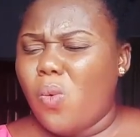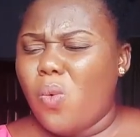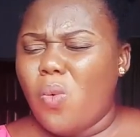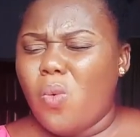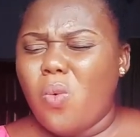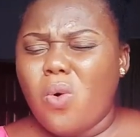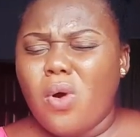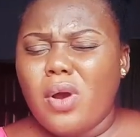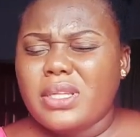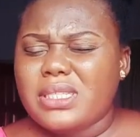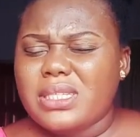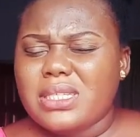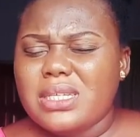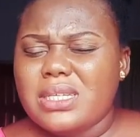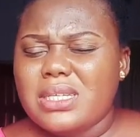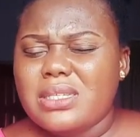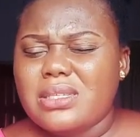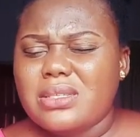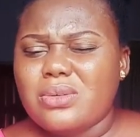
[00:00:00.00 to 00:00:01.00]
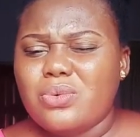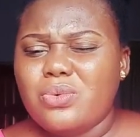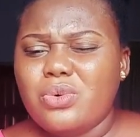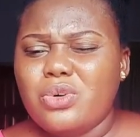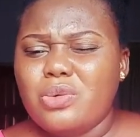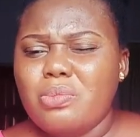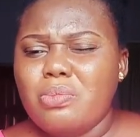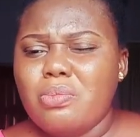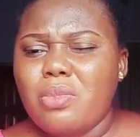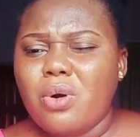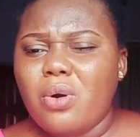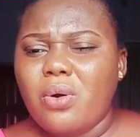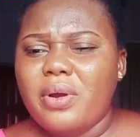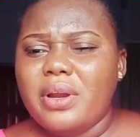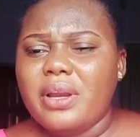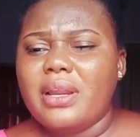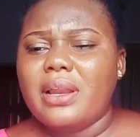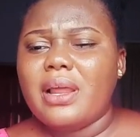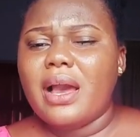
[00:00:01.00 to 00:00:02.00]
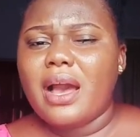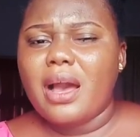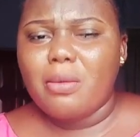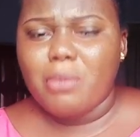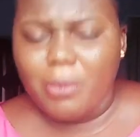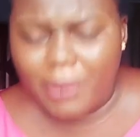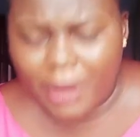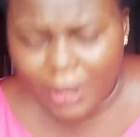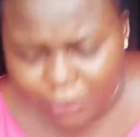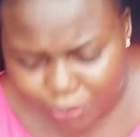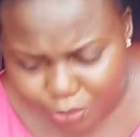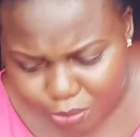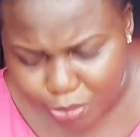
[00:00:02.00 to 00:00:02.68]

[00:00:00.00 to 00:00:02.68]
What is good morning have about good